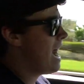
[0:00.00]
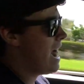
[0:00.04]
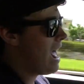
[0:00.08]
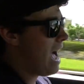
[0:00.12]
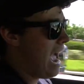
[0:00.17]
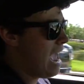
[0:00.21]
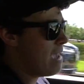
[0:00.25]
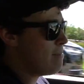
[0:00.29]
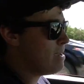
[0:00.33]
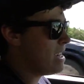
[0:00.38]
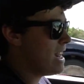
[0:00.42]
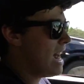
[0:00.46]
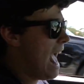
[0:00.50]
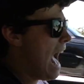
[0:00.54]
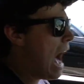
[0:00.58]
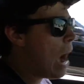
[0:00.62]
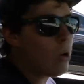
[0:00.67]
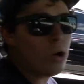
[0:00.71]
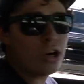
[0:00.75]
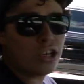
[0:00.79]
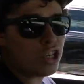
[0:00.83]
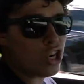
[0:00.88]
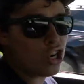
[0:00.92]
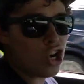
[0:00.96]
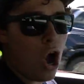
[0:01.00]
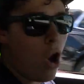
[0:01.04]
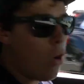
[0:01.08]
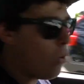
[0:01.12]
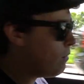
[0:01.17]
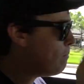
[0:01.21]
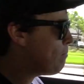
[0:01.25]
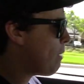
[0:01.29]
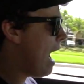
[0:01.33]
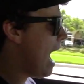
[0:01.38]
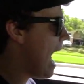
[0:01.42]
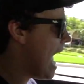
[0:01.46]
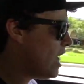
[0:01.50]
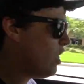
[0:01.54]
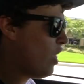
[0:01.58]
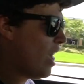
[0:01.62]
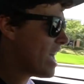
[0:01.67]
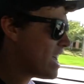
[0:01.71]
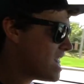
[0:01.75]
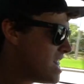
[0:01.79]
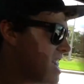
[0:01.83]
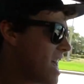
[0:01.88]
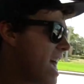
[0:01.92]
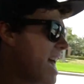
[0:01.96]
I mean, hours are going by
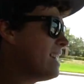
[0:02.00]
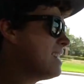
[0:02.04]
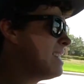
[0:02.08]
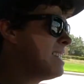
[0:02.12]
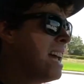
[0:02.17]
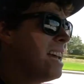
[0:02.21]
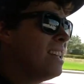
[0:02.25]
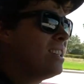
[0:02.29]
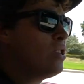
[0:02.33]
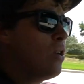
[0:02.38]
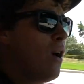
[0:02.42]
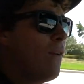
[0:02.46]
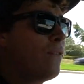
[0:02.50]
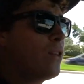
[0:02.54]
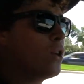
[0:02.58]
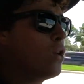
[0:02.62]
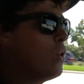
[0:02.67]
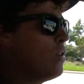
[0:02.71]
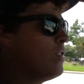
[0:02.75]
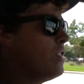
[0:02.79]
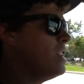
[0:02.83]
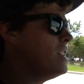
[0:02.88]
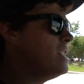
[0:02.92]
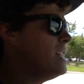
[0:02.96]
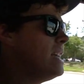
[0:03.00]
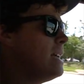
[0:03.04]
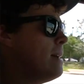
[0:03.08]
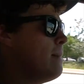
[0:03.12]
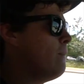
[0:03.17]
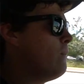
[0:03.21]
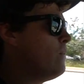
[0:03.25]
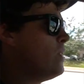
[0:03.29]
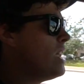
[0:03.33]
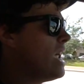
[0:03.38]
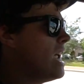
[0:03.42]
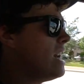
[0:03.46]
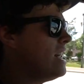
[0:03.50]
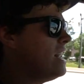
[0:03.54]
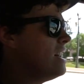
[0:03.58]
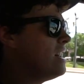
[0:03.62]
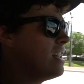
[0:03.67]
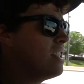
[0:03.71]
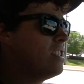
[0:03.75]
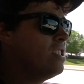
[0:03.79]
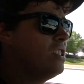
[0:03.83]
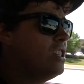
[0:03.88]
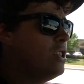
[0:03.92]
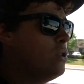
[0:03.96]
like this. I still have to go to the DMV. I need
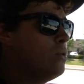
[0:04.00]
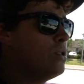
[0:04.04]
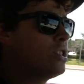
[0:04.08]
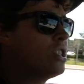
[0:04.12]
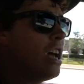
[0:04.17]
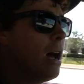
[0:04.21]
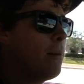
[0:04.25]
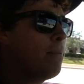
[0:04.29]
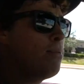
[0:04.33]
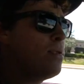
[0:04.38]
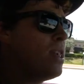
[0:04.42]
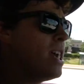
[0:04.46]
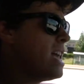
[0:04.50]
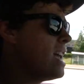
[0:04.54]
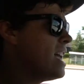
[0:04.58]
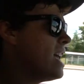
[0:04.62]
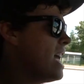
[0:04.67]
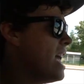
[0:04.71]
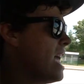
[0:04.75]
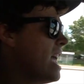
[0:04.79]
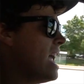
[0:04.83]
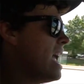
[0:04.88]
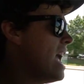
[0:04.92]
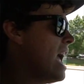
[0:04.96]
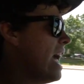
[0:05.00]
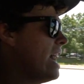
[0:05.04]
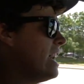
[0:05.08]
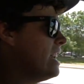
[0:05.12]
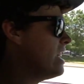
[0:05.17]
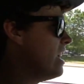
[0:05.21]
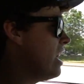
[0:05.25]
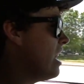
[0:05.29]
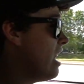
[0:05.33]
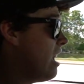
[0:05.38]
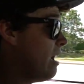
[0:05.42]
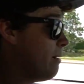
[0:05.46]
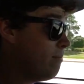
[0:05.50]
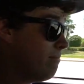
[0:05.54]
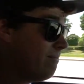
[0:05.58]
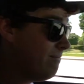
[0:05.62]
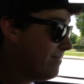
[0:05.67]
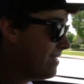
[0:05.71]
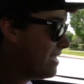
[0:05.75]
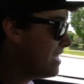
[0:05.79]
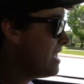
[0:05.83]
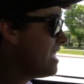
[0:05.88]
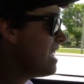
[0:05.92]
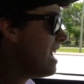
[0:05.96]
to do something, and
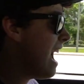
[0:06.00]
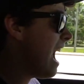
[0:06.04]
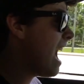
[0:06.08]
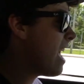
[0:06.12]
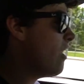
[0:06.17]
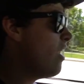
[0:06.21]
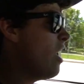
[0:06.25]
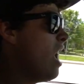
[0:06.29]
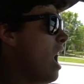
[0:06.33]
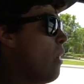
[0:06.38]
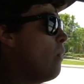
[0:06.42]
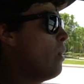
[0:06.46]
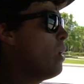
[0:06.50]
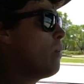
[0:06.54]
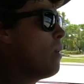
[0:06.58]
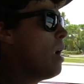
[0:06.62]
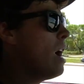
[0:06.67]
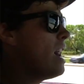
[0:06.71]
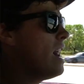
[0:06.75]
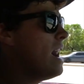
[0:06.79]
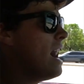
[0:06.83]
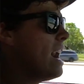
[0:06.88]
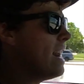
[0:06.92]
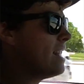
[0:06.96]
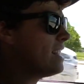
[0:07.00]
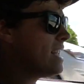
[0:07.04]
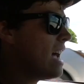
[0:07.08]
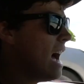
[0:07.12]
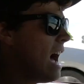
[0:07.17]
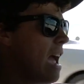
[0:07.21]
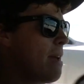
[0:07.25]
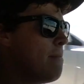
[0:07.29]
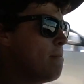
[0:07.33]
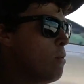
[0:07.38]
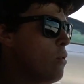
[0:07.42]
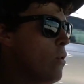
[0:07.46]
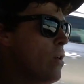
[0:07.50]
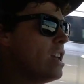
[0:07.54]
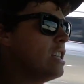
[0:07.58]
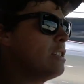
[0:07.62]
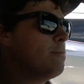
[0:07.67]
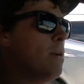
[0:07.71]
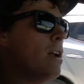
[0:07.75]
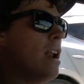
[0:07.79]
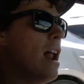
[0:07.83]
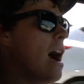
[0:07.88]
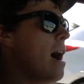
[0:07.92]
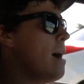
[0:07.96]
I don't know. We're running out of time, boys,
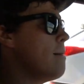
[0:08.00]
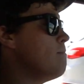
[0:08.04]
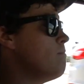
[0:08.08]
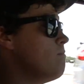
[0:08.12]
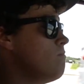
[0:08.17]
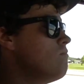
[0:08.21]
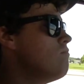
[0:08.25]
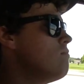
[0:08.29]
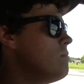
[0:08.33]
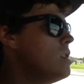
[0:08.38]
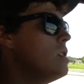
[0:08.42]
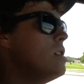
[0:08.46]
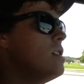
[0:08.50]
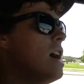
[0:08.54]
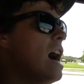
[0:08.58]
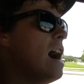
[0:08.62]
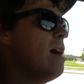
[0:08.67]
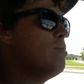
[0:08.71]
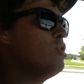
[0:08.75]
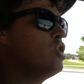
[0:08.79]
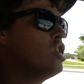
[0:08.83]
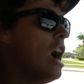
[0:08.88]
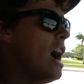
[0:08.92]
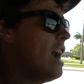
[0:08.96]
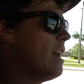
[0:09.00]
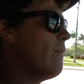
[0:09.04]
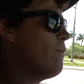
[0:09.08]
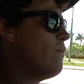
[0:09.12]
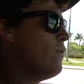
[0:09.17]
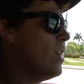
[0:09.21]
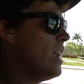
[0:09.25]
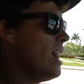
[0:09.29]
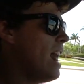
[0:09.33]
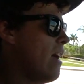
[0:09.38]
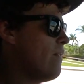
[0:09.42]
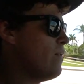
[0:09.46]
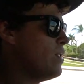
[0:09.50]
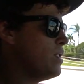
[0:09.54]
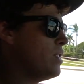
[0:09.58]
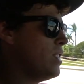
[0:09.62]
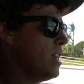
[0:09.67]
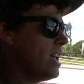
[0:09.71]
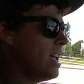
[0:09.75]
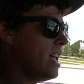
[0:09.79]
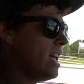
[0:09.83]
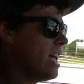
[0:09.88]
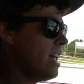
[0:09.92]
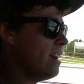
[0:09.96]
but I'm trying to fit
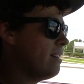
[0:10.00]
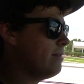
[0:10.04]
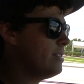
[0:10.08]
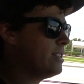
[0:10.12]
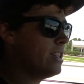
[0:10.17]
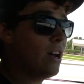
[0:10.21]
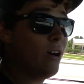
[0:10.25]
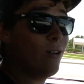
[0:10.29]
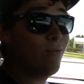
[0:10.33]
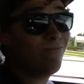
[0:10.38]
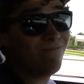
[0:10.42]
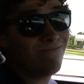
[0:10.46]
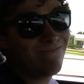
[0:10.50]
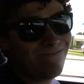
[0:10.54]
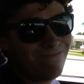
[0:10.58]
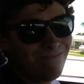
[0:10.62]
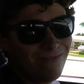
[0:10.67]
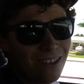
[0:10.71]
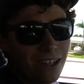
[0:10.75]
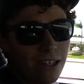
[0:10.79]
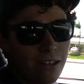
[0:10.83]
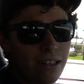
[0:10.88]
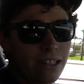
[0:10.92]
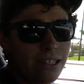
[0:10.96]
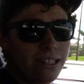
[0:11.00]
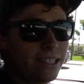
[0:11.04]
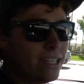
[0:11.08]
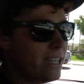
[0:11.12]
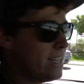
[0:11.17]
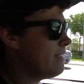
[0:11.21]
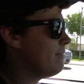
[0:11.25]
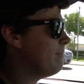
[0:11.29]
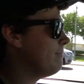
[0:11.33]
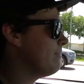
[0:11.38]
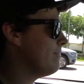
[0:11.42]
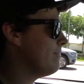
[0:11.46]
everything in. So let's see.